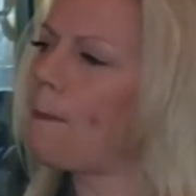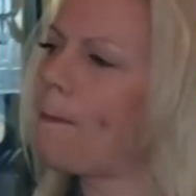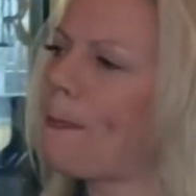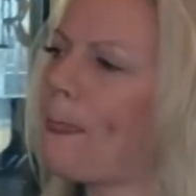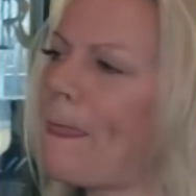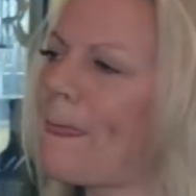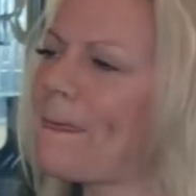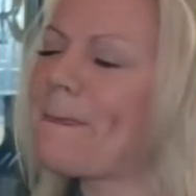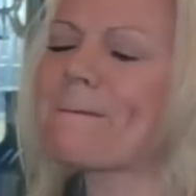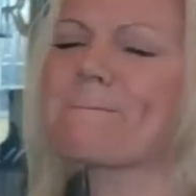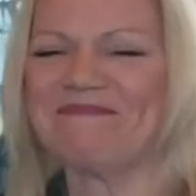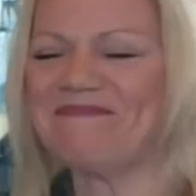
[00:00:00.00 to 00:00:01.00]

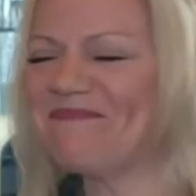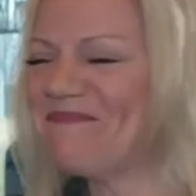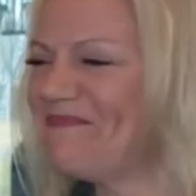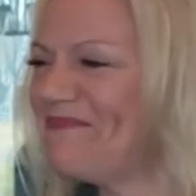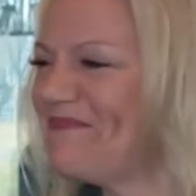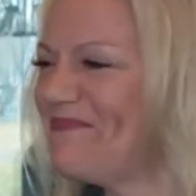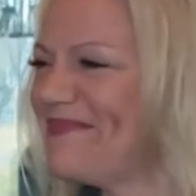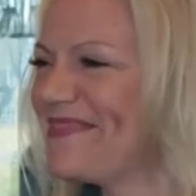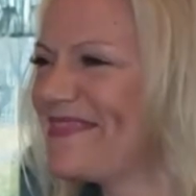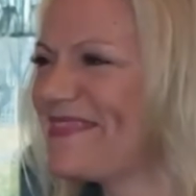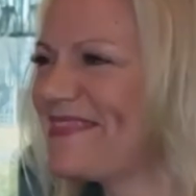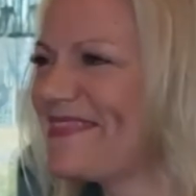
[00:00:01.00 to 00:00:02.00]

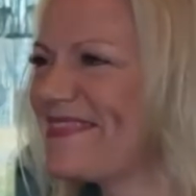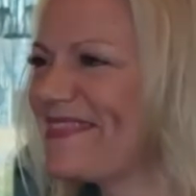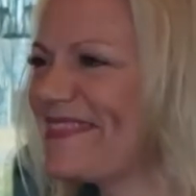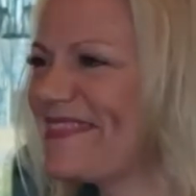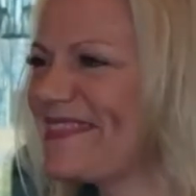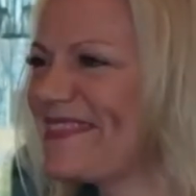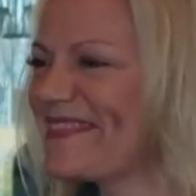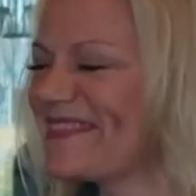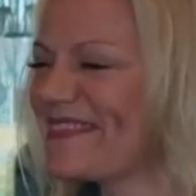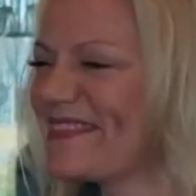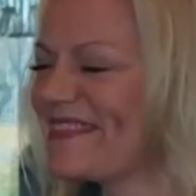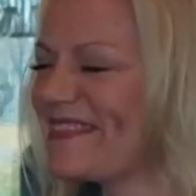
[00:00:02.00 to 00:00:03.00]

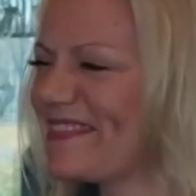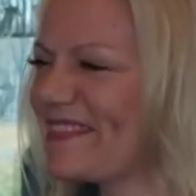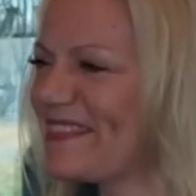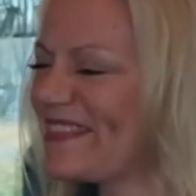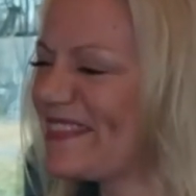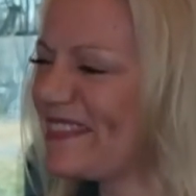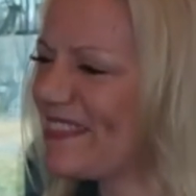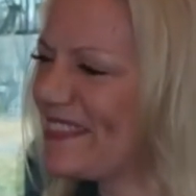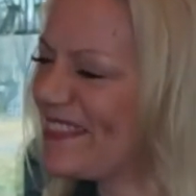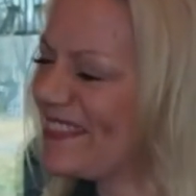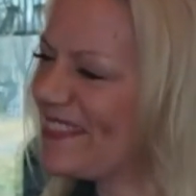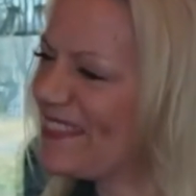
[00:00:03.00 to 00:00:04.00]

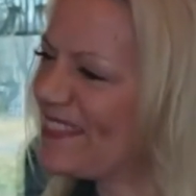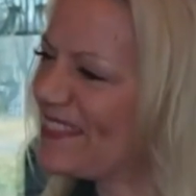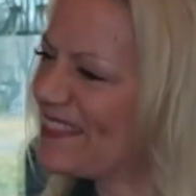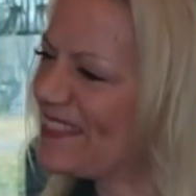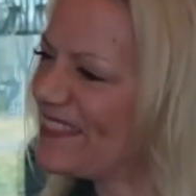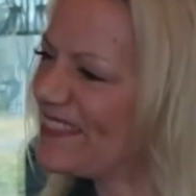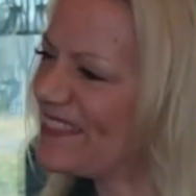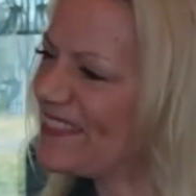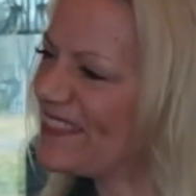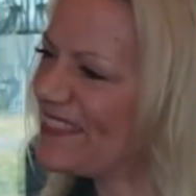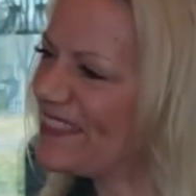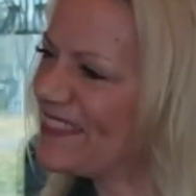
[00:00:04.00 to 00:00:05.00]

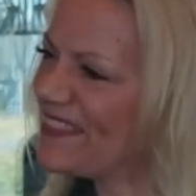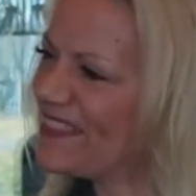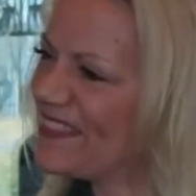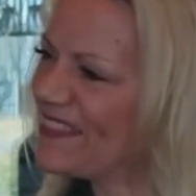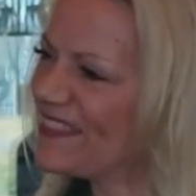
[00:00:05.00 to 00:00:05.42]
(silent)